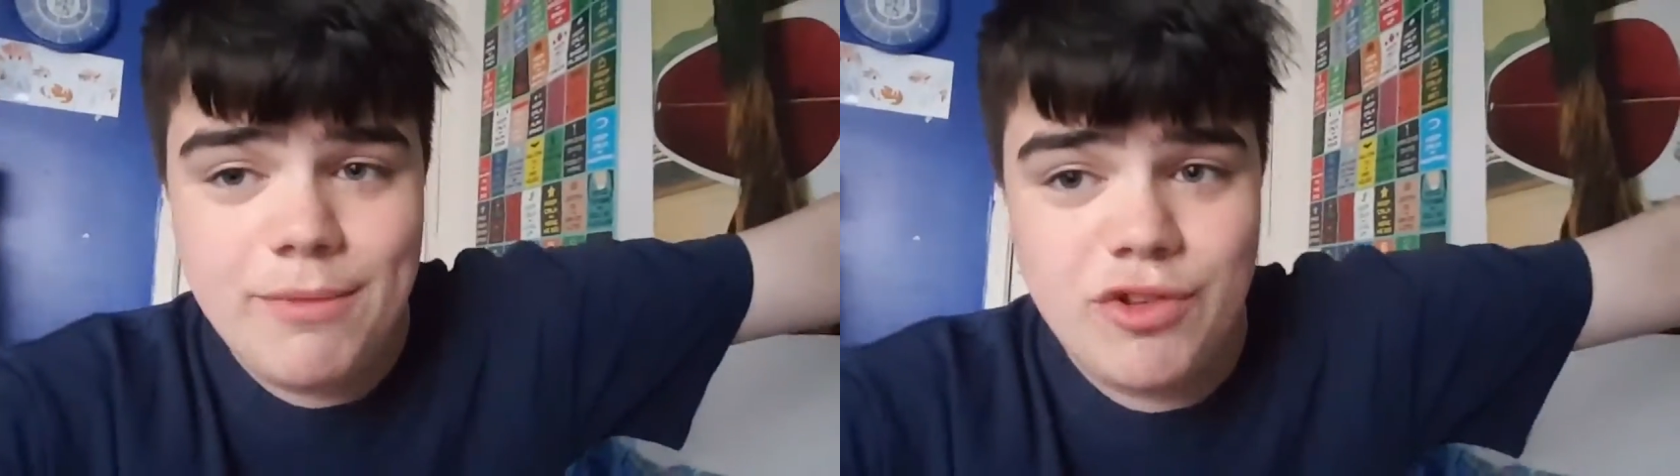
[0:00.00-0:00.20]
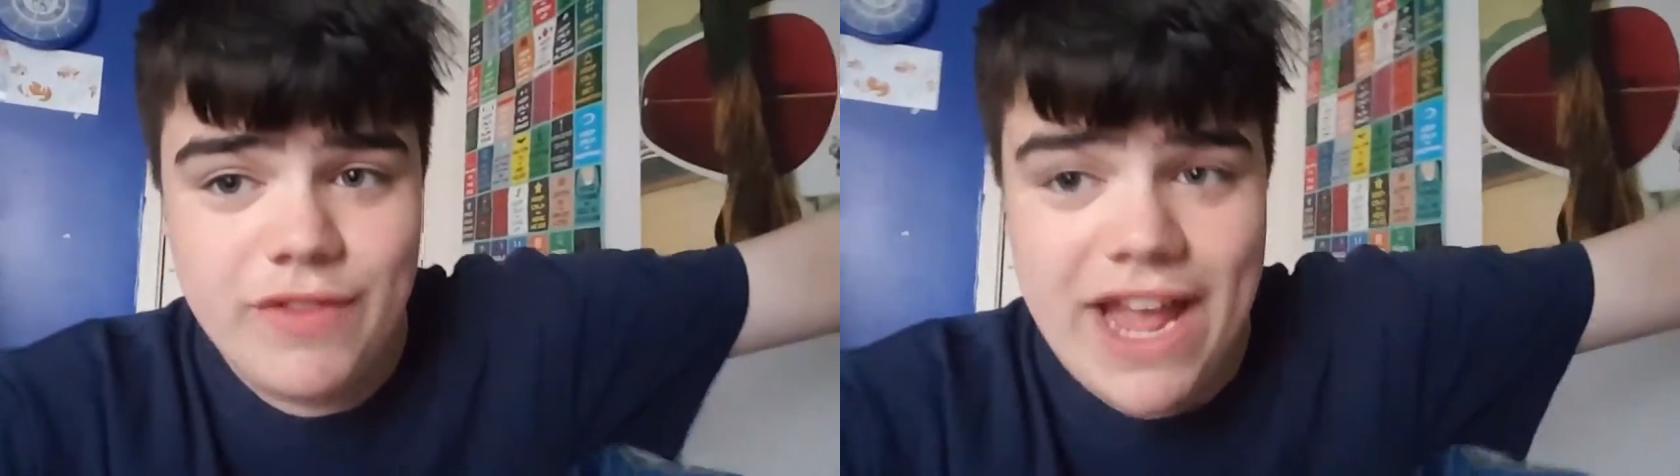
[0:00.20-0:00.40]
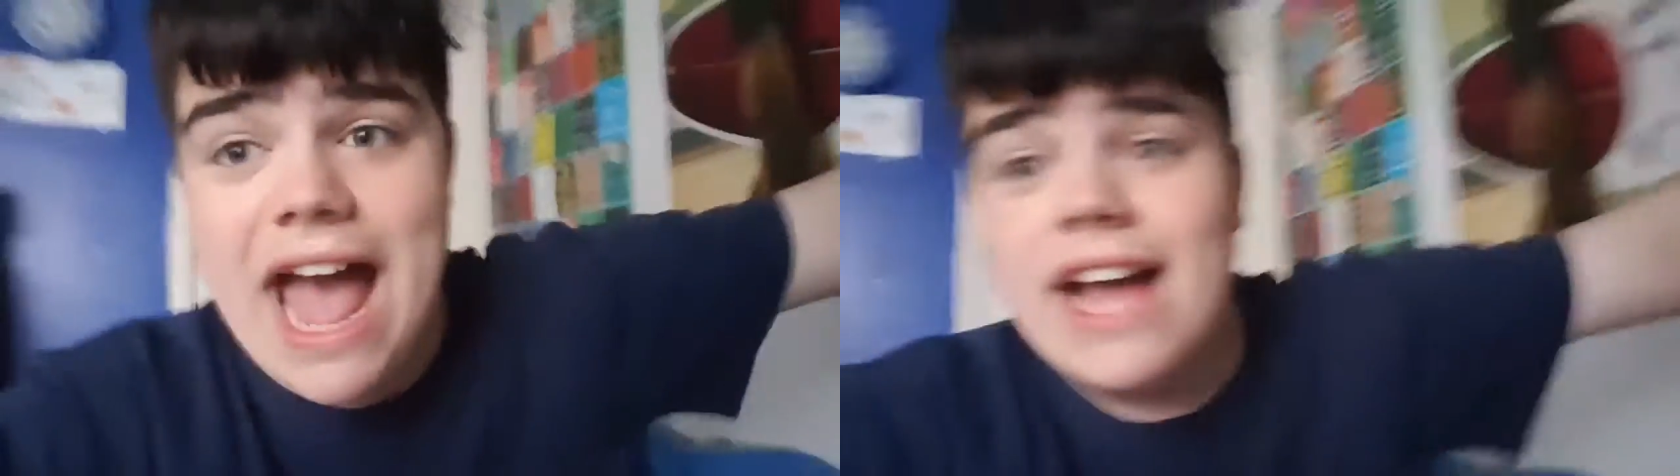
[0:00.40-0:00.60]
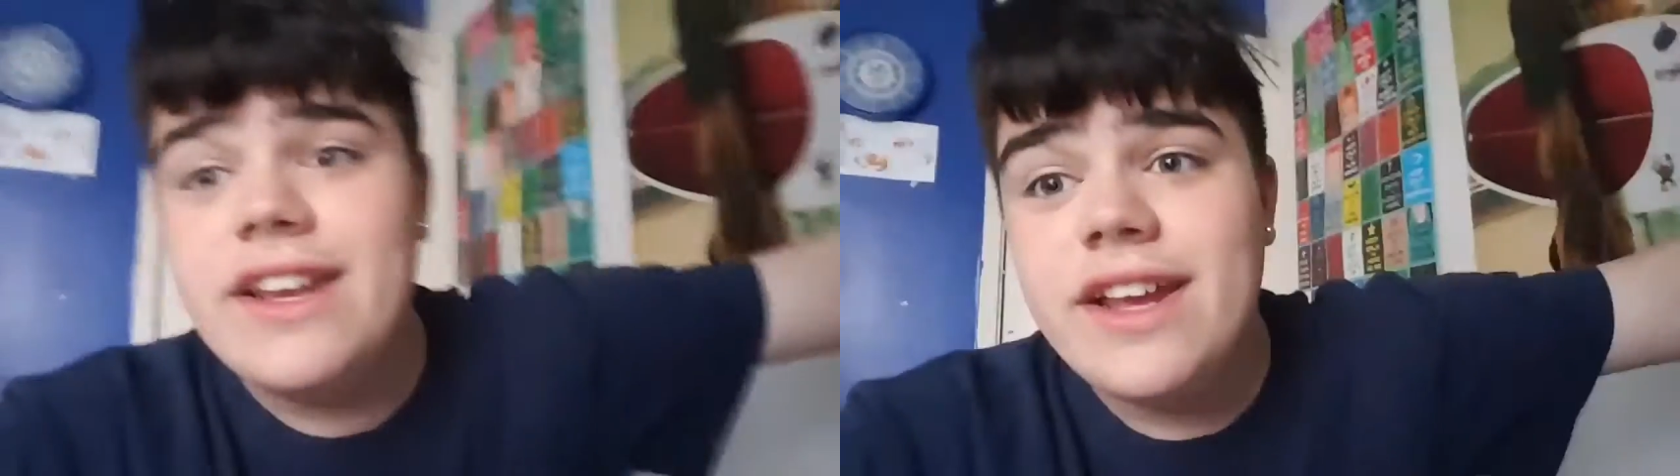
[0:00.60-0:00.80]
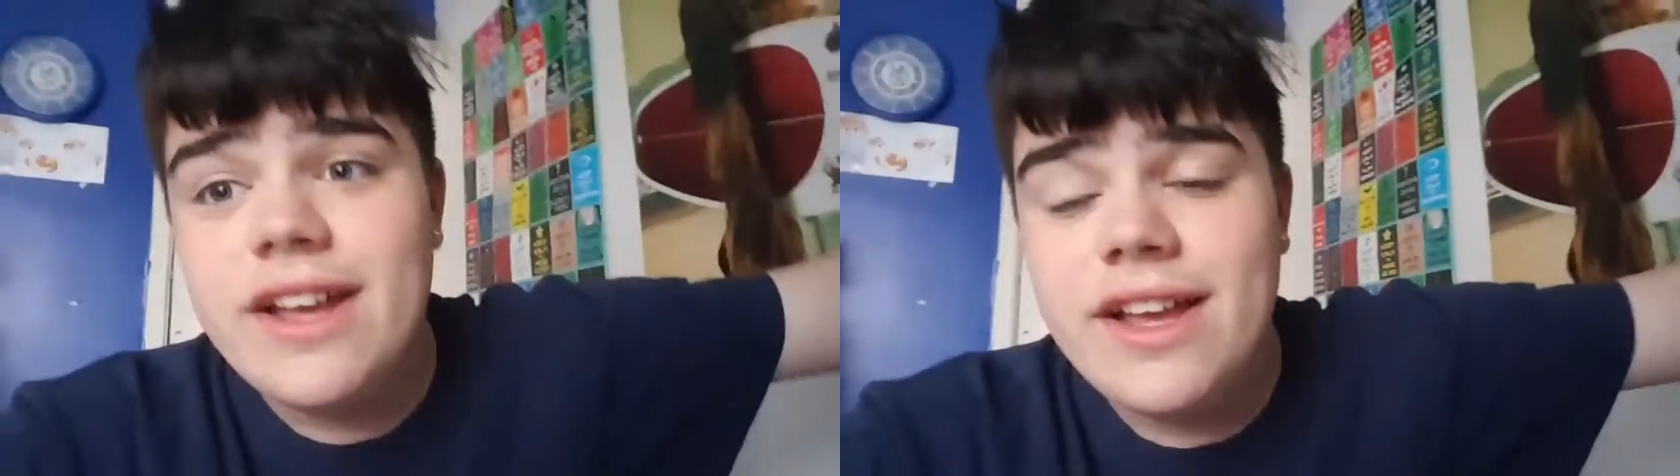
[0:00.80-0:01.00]
It was on the
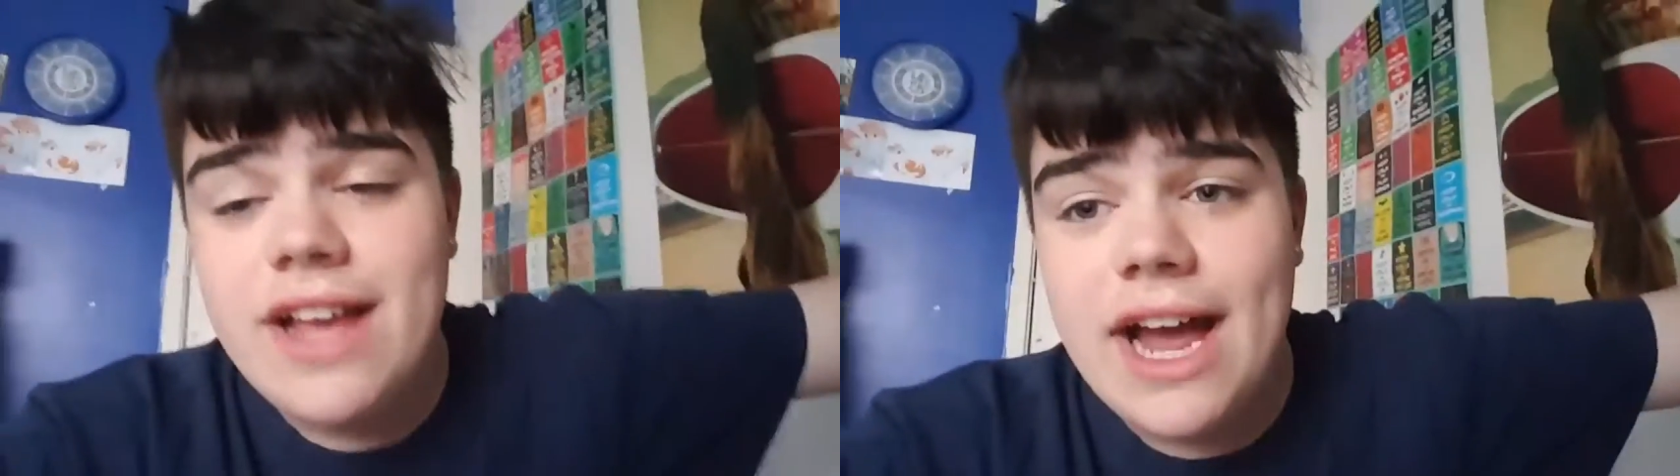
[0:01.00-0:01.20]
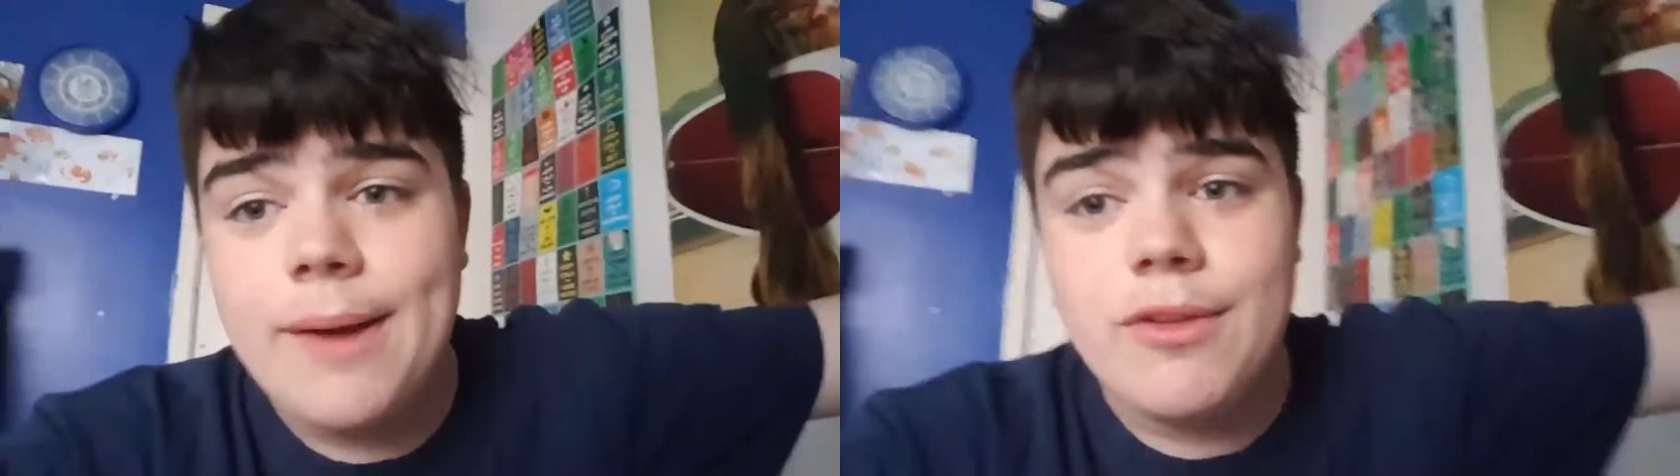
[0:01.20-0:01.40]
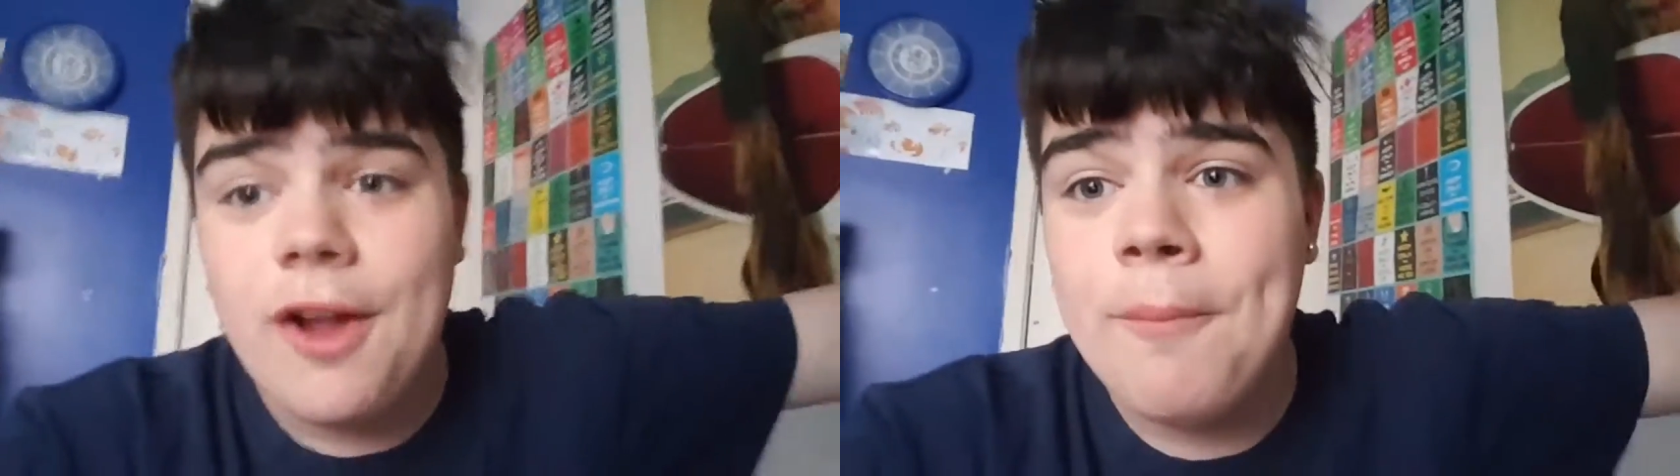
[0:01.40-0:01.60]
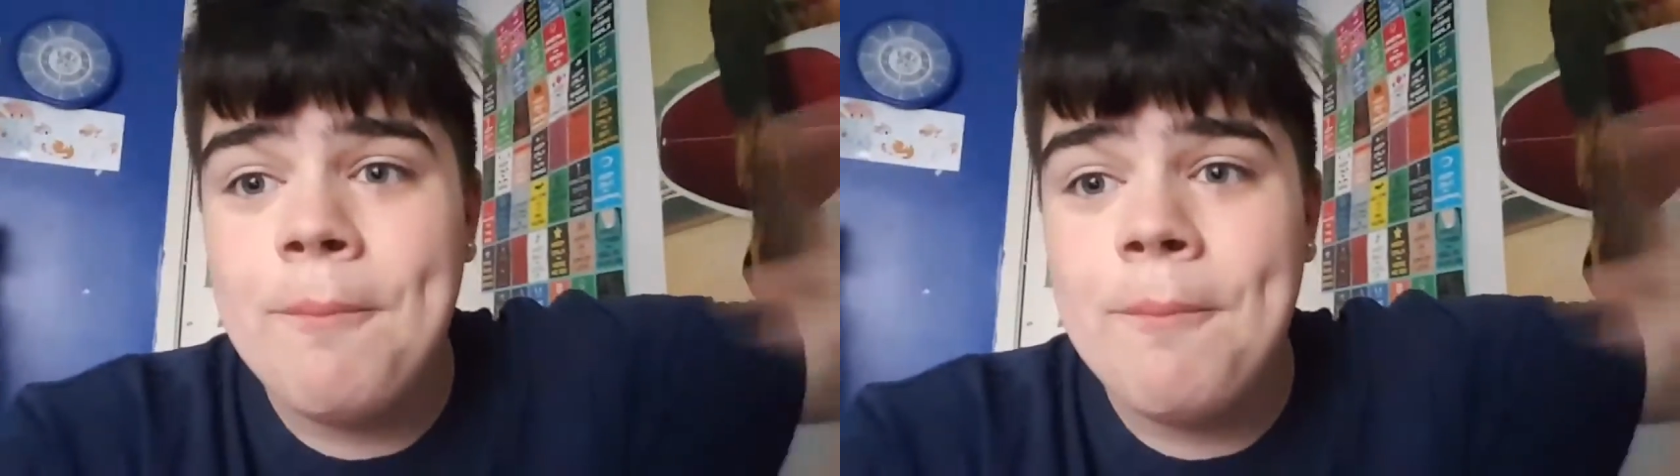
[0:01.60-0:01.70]
ad, and I was like,